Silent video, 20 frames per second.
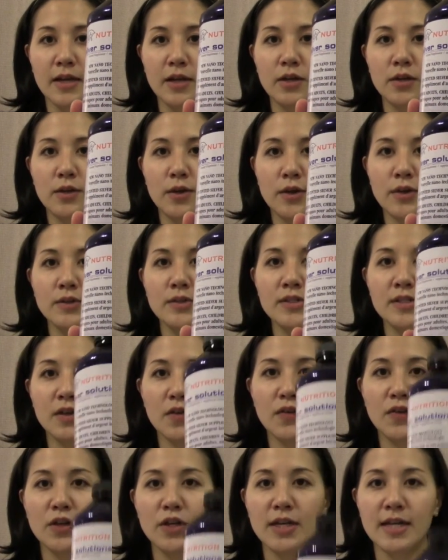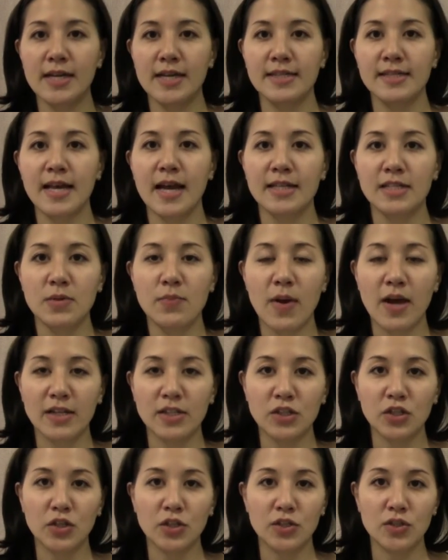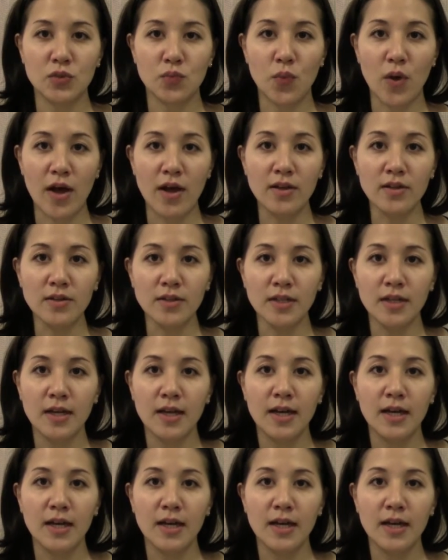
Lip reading: Colloidal silver is antibacterial as well.